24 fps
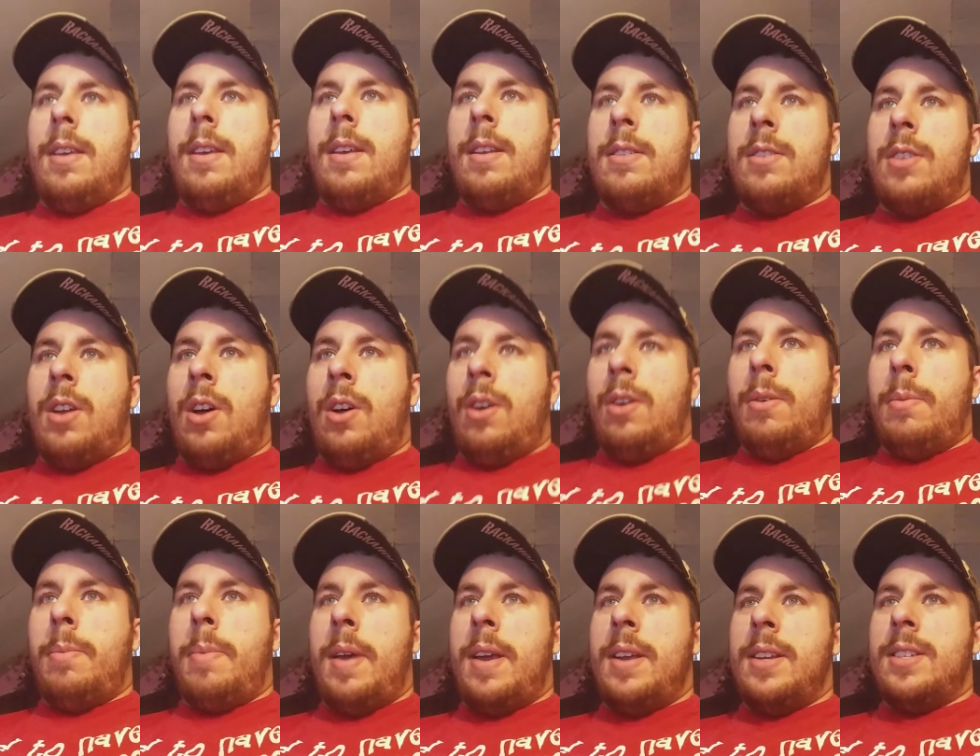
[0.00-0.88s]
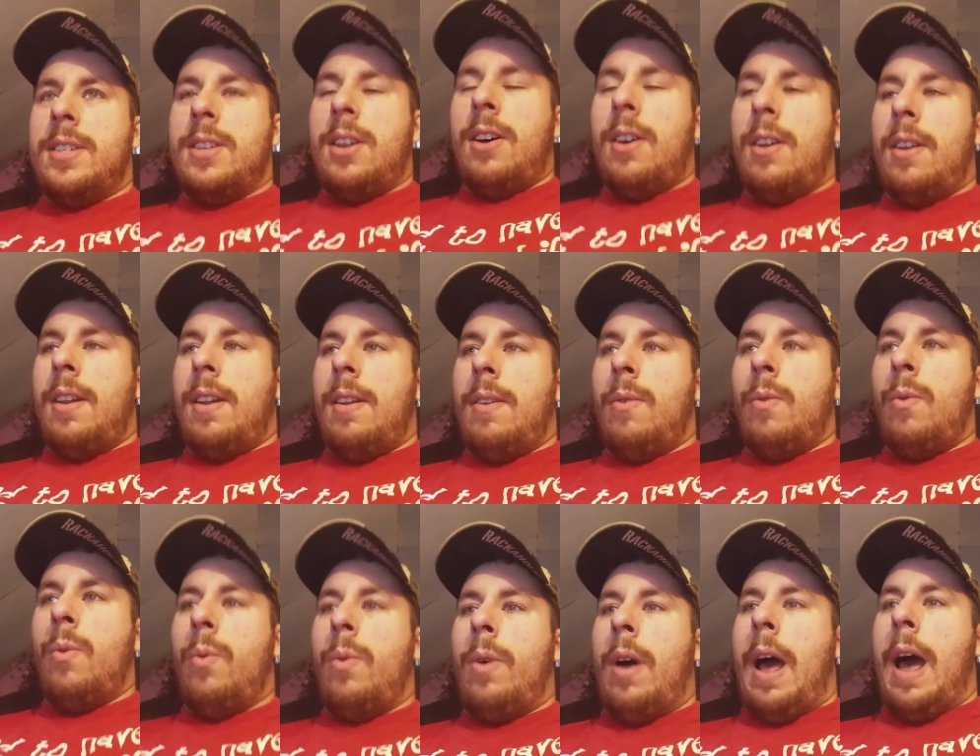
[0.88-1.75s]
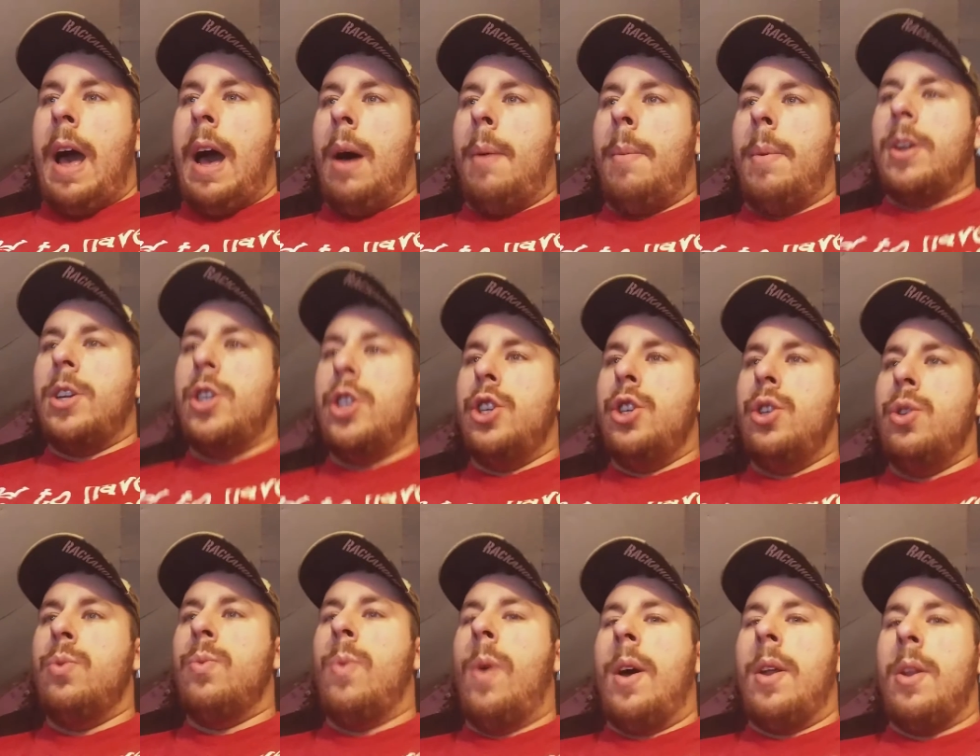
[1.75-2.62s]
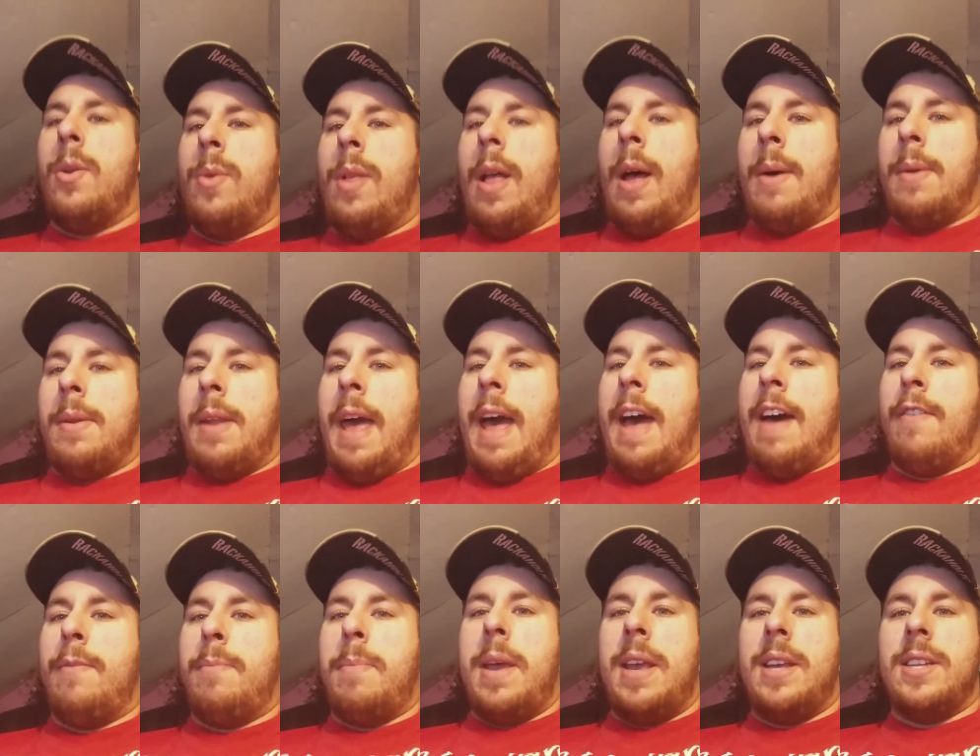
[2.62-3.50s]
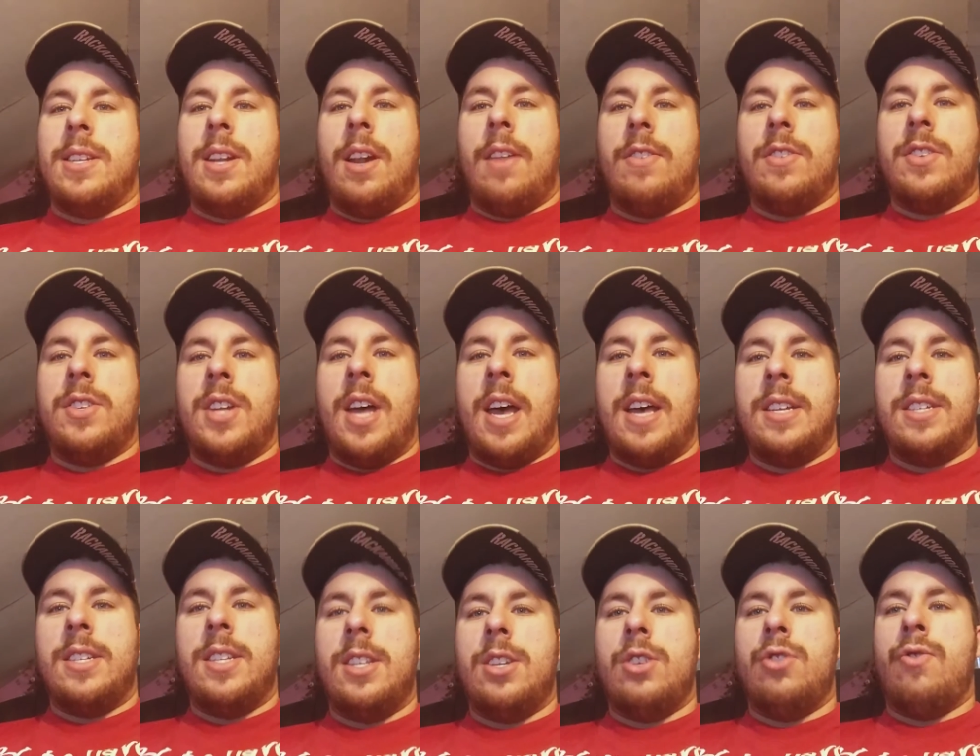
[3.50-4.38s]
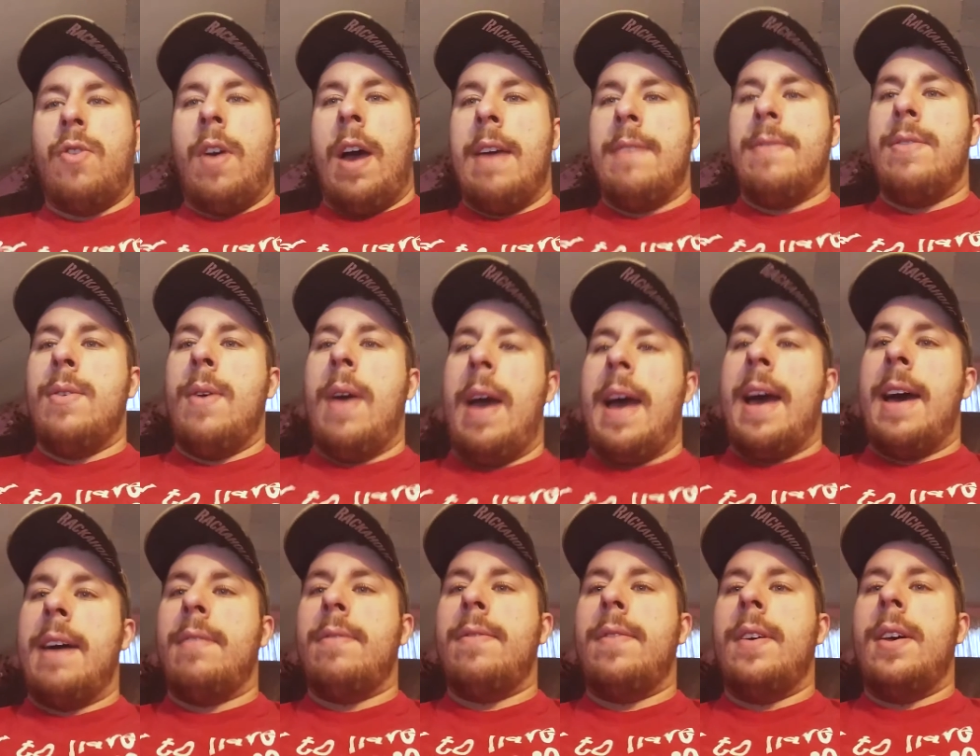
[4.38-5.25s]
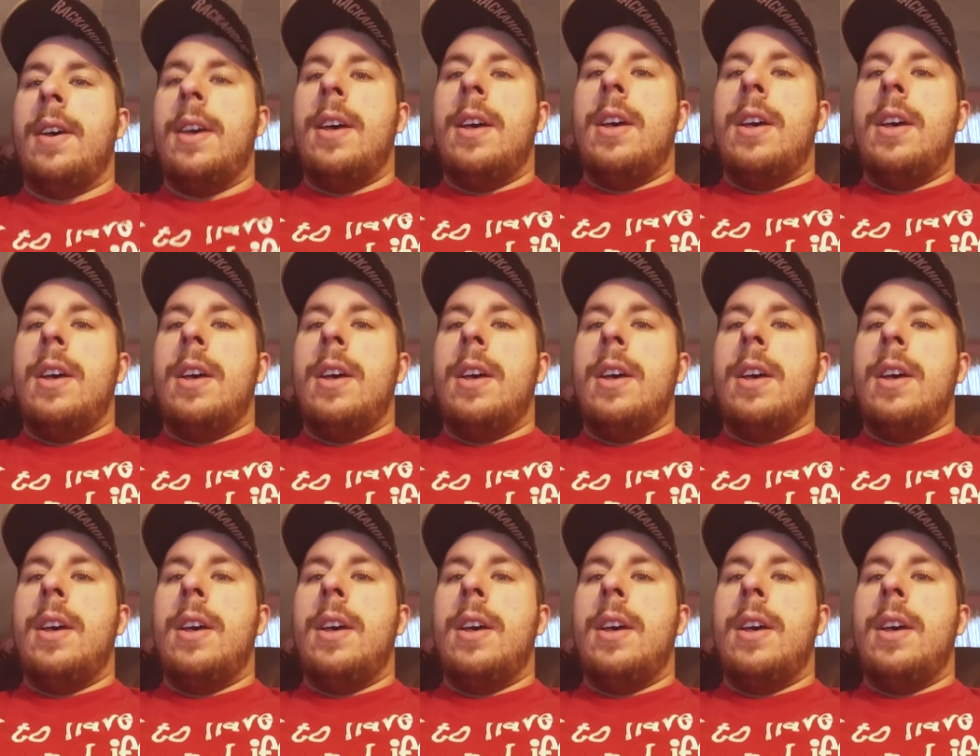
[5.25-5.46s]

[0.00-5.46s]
is all based on how much you want to allow it to have based on the size of the drive you have.